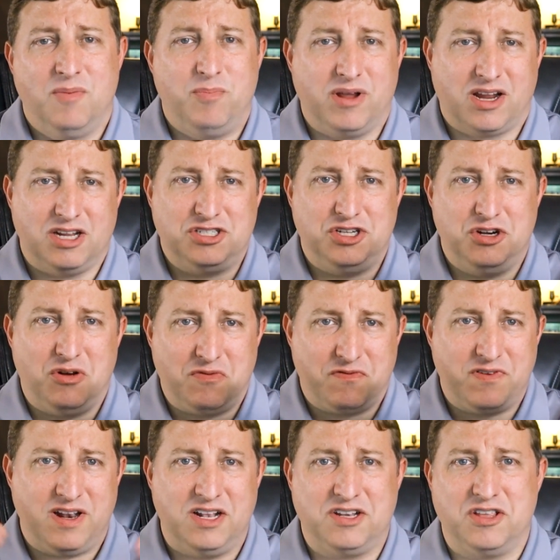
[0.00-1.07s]
because you don't
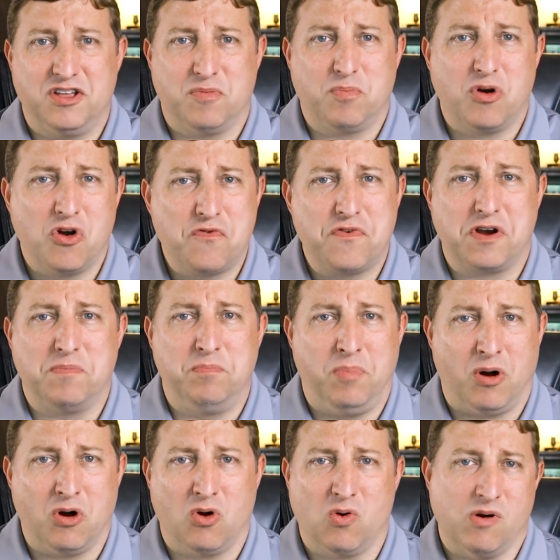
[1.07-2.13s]
fit into their perfect
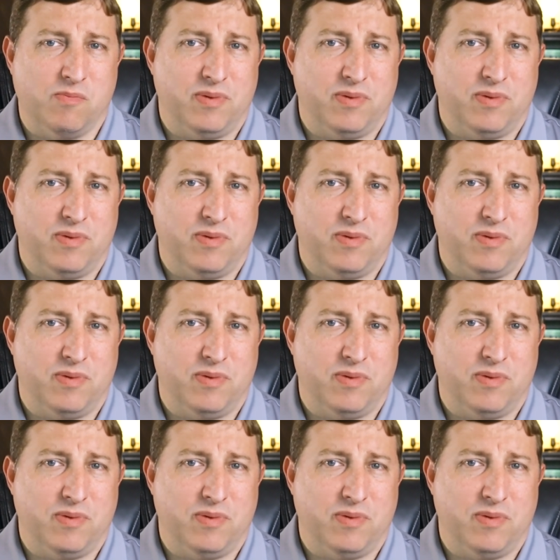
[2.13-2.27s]
borrower